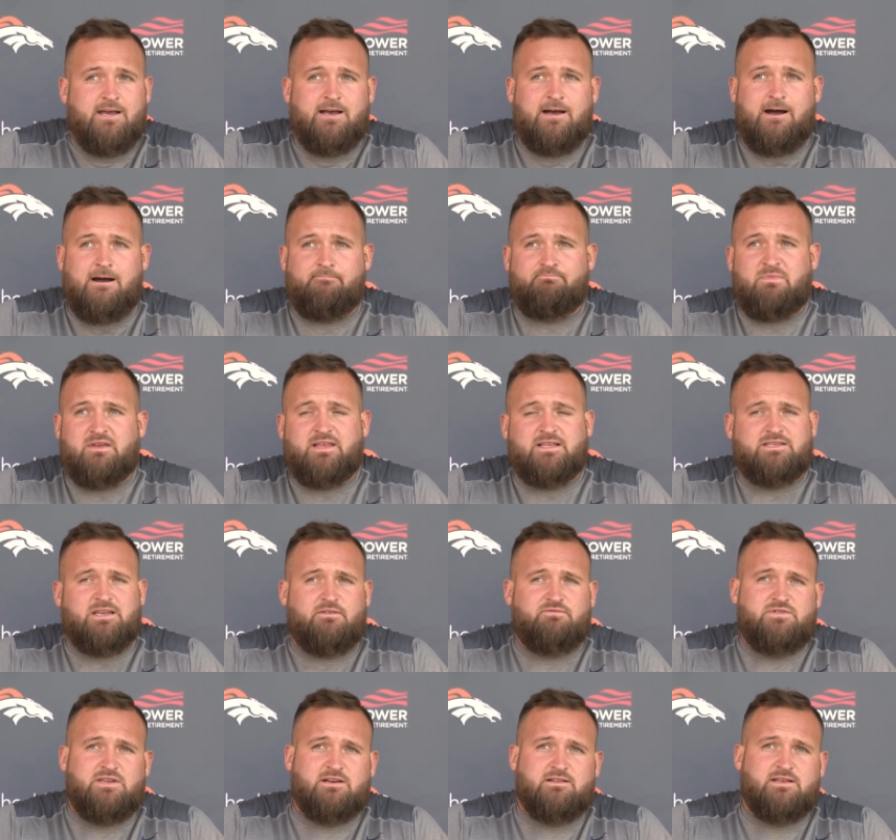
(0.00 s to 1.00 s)
Um, and the
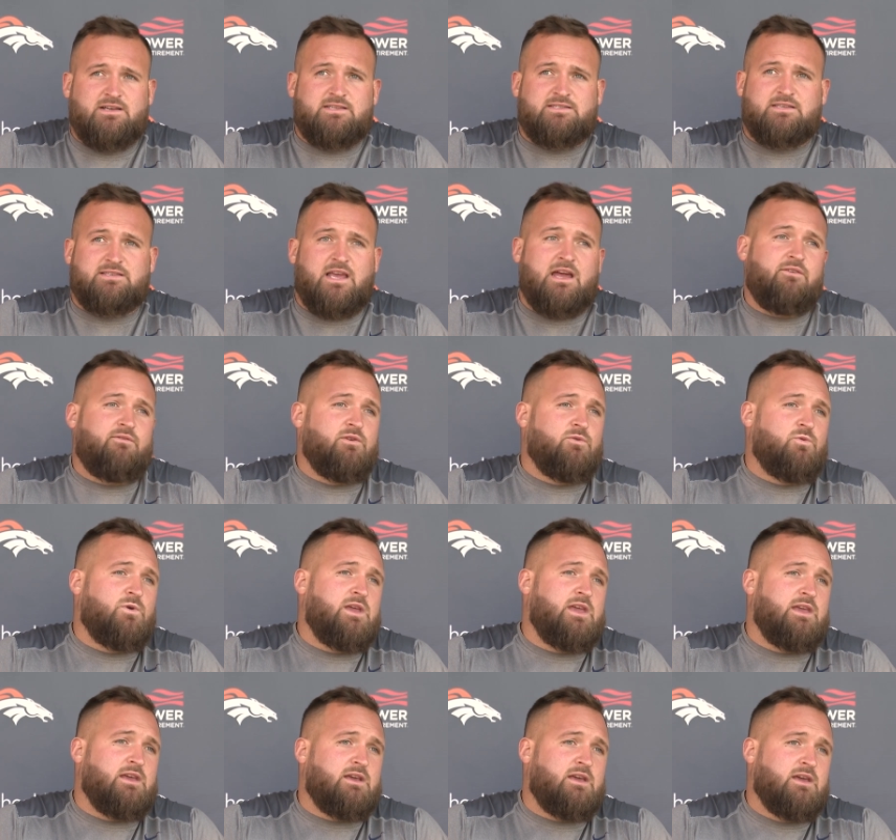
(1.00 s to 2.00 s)
tough deal is, is every
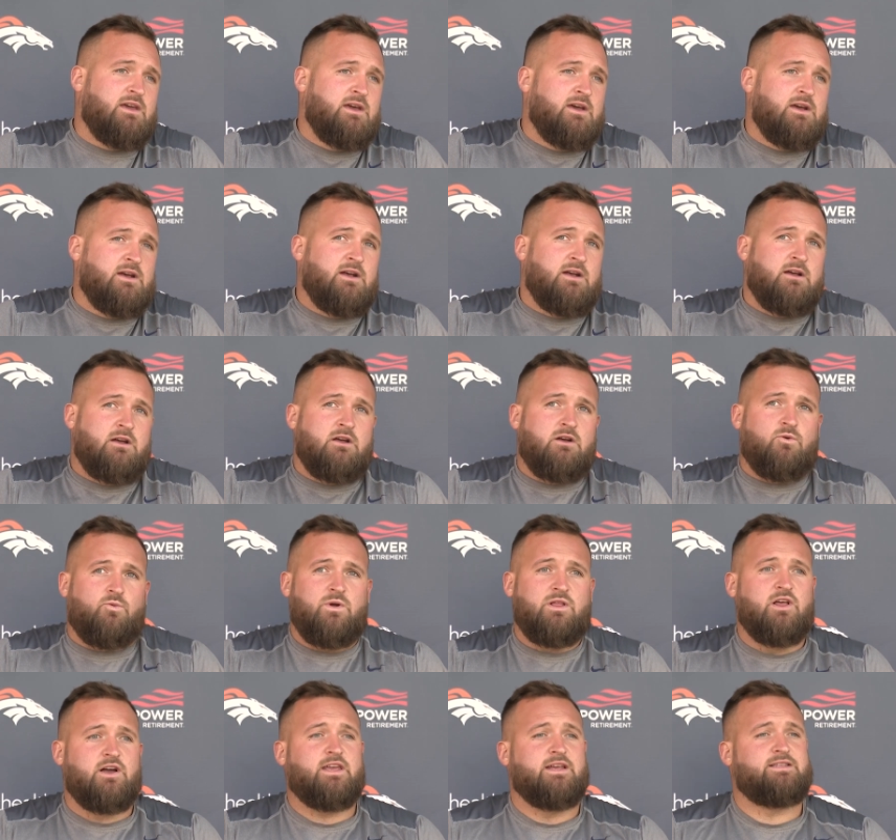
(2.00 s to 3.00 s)
week
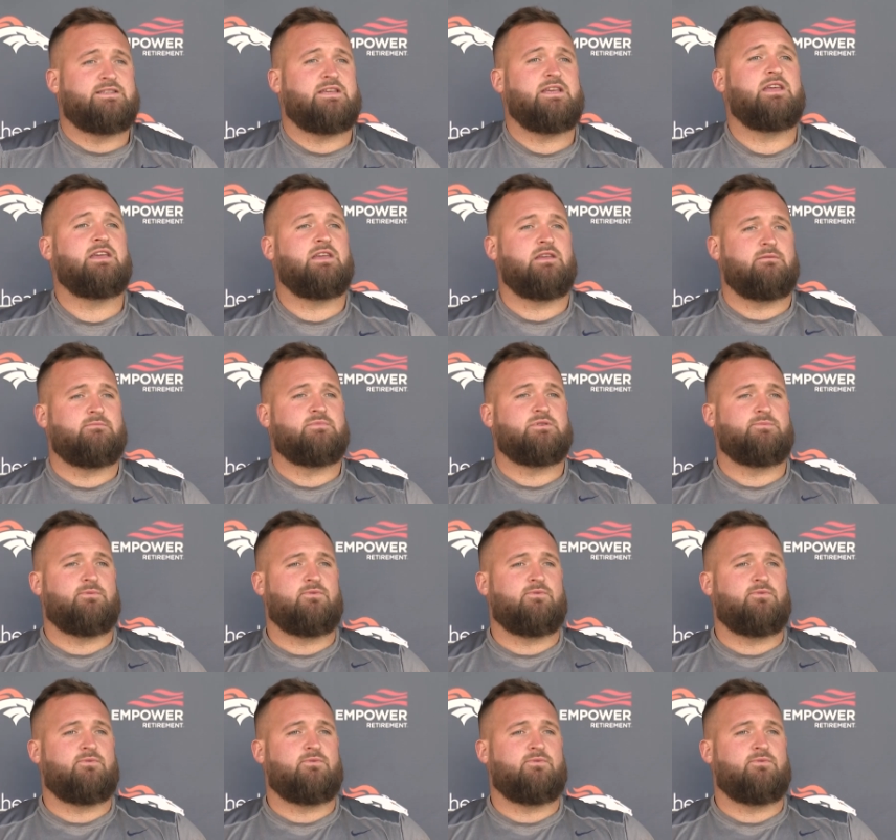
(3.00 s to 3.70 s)
we look at teams